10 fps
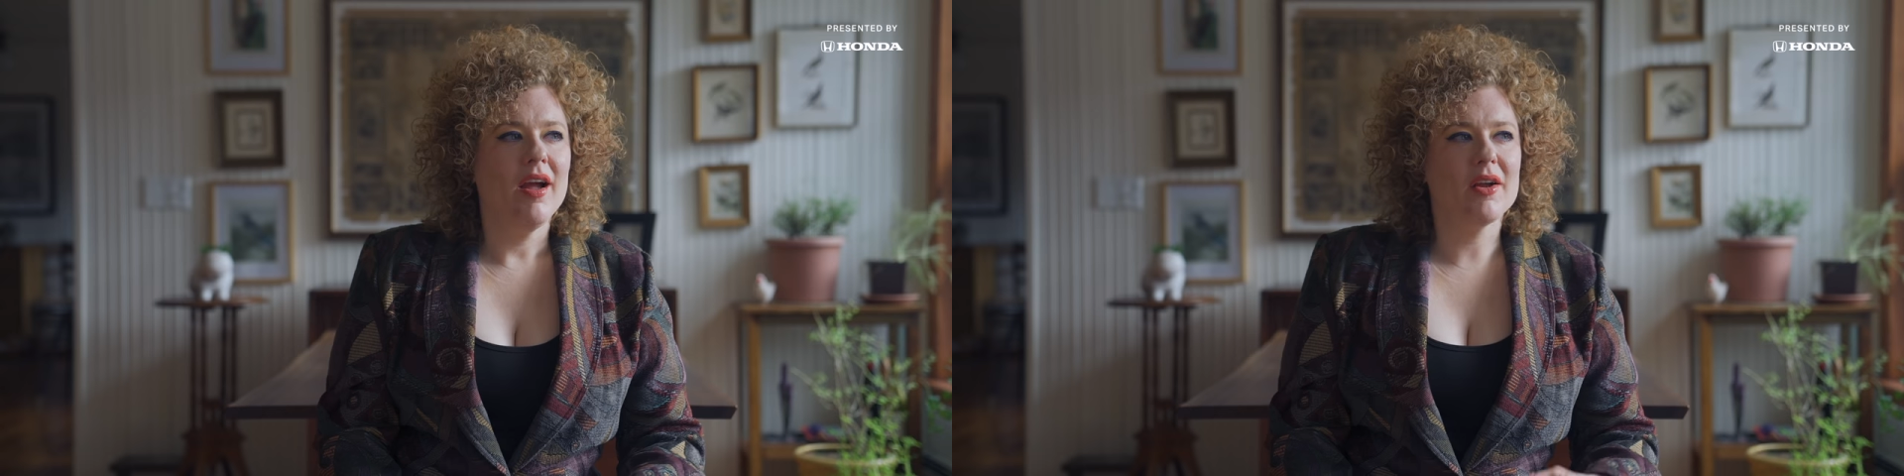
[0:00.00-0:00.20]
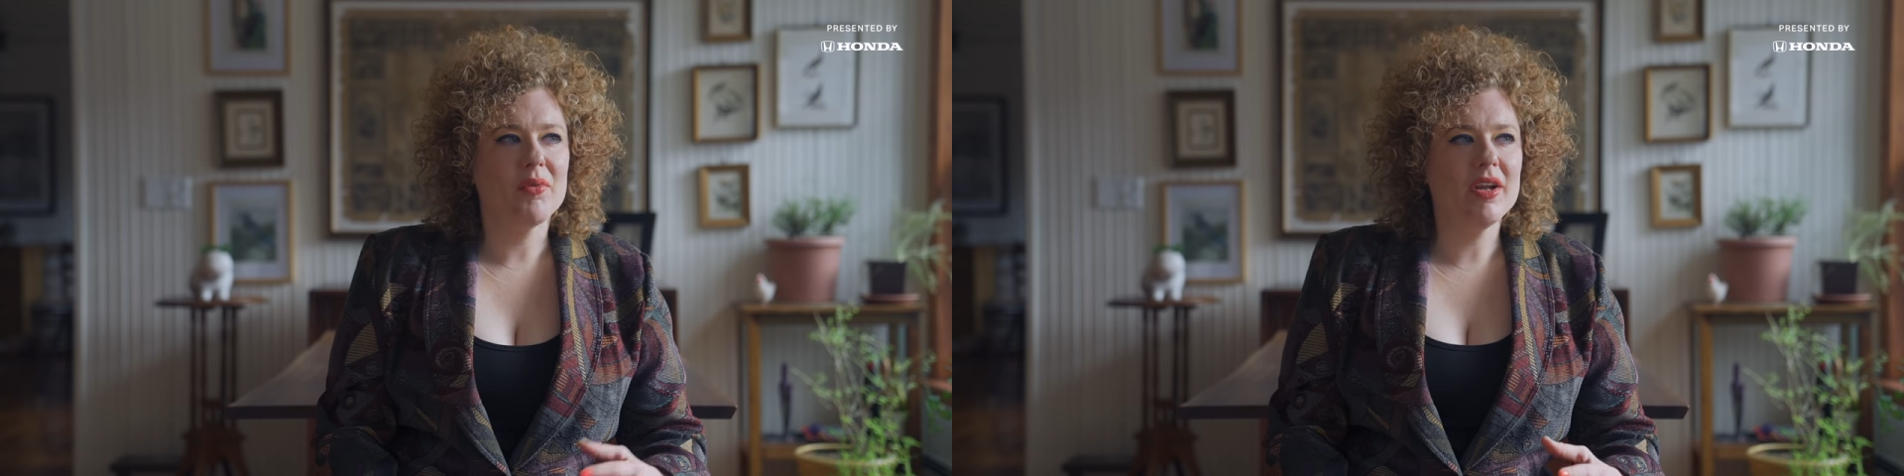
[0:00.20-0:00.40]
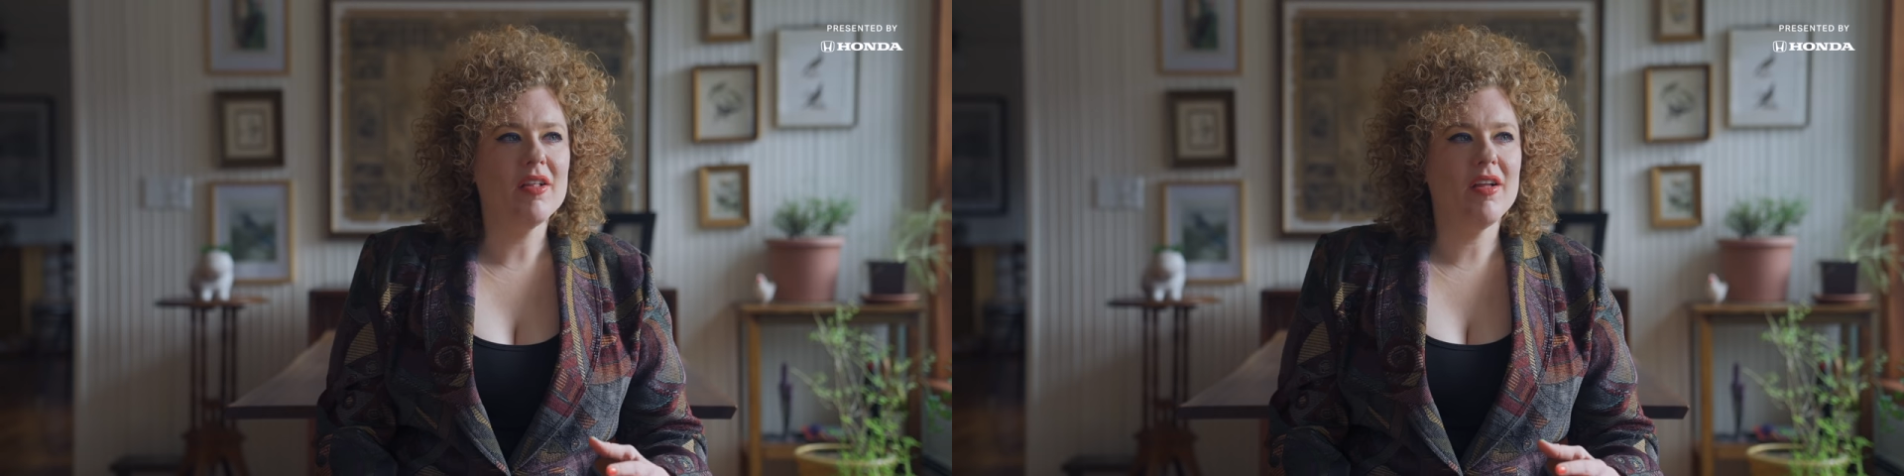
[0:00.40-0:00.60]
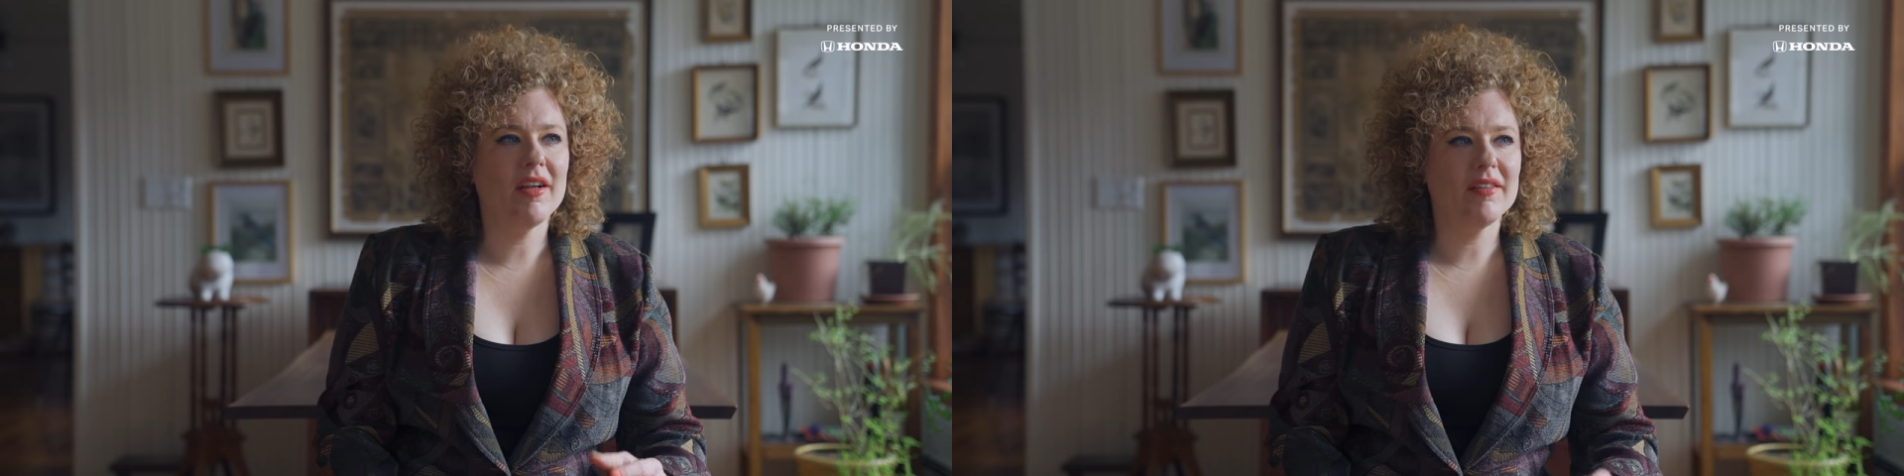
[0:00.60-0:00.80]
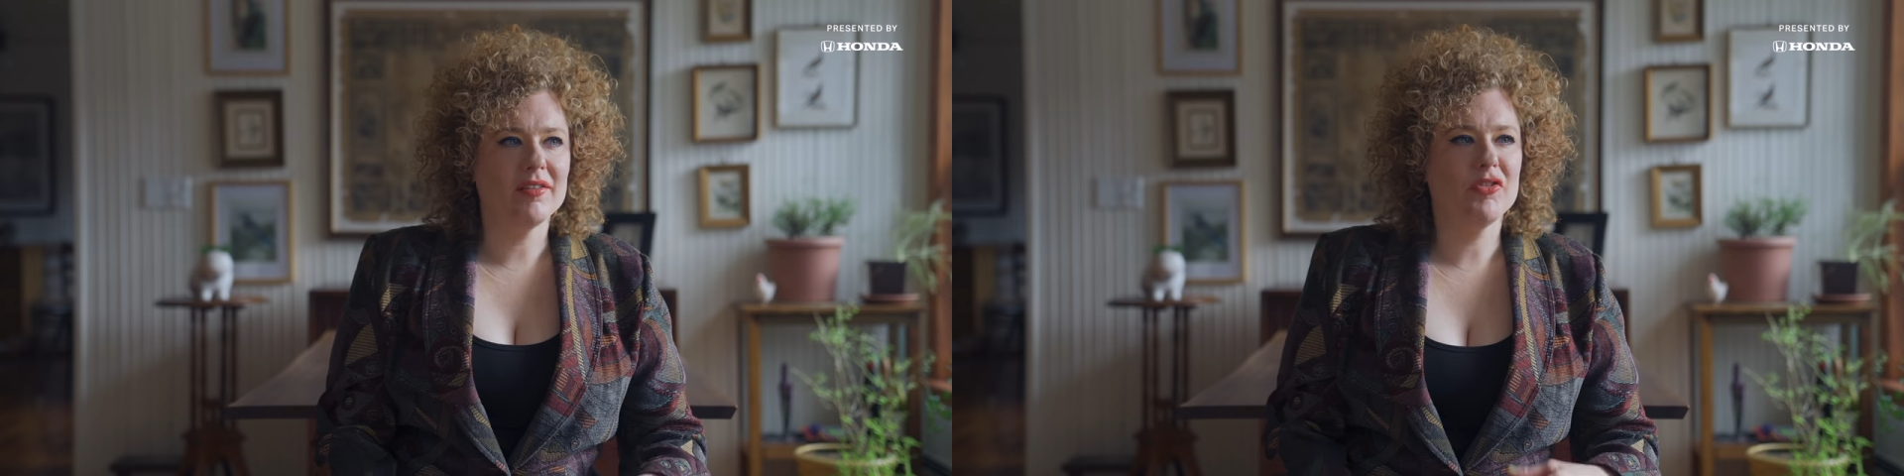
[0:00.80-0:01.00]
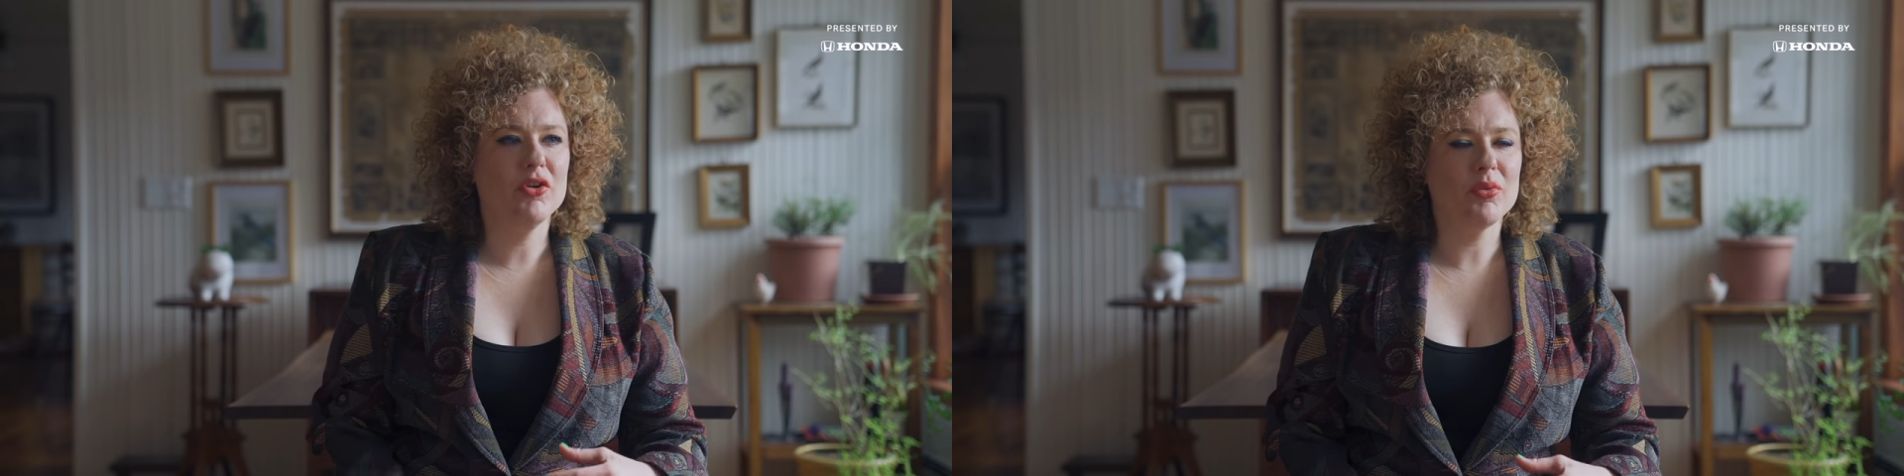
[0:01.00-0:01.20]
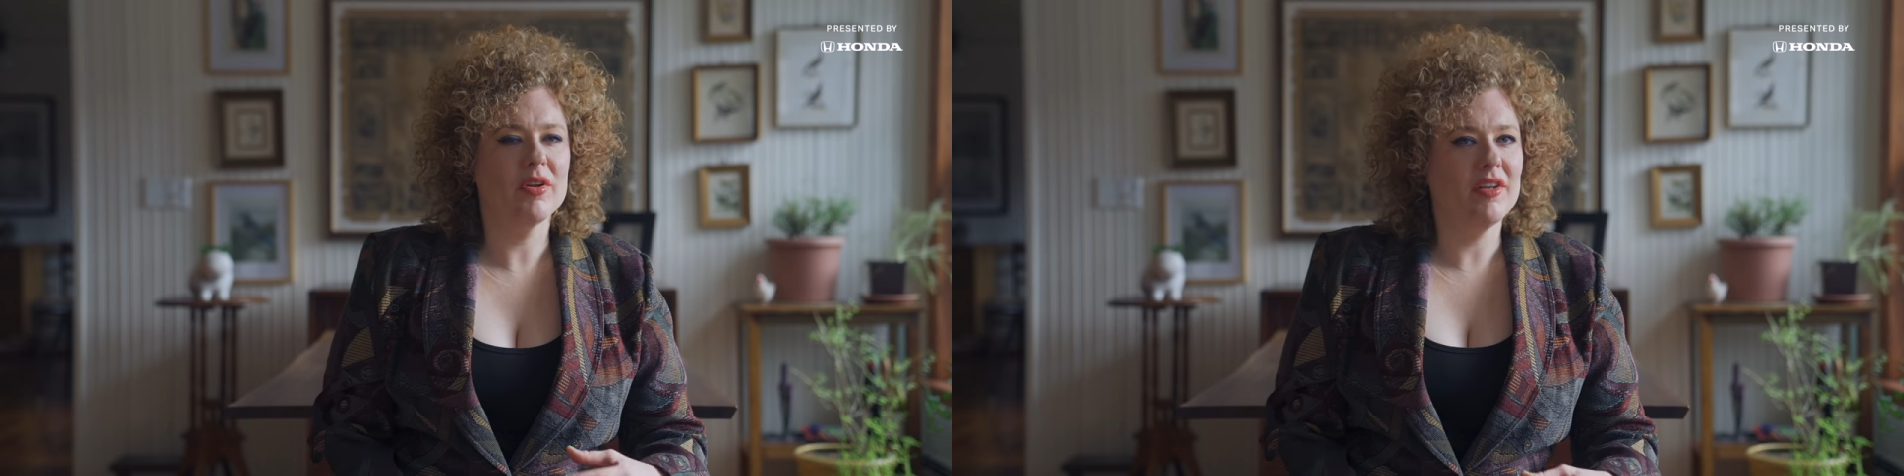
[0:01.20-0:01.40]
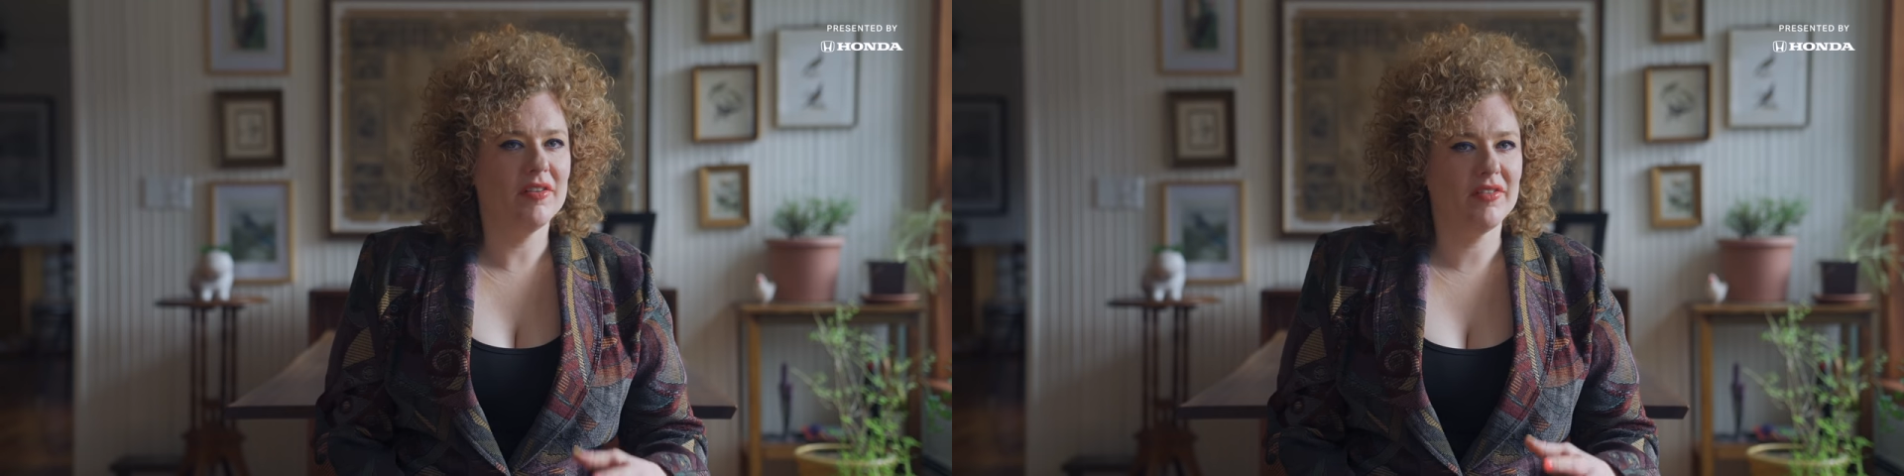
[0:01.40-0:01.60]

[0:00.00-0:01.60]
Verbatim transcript: I realize if you really